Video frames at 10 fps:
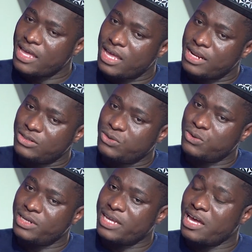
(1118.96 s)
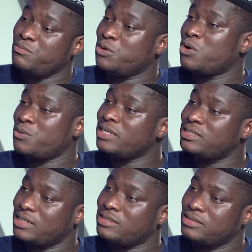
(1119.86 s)
and so they can be
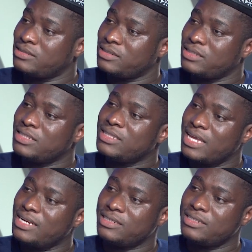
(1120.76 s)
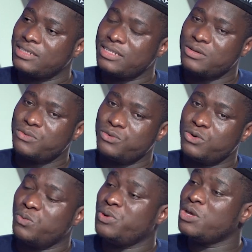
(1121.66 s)
corrected, then we
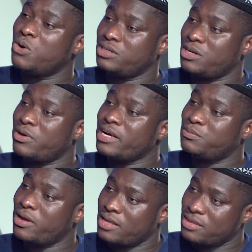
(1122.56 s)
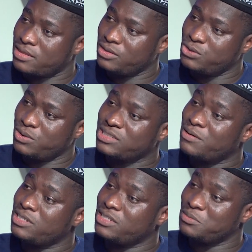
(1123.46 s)
will be on the right path to
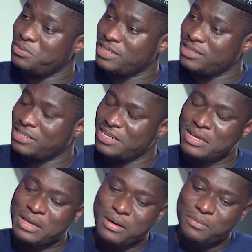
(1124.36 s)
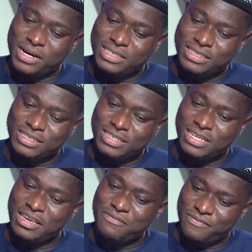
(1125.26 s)
establishing peace. But
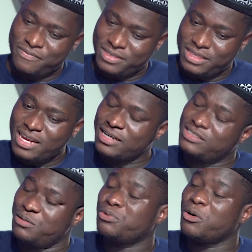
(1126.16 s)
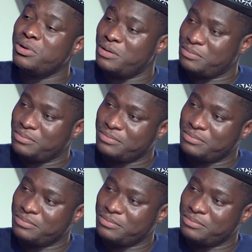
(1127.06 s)
if that is the problem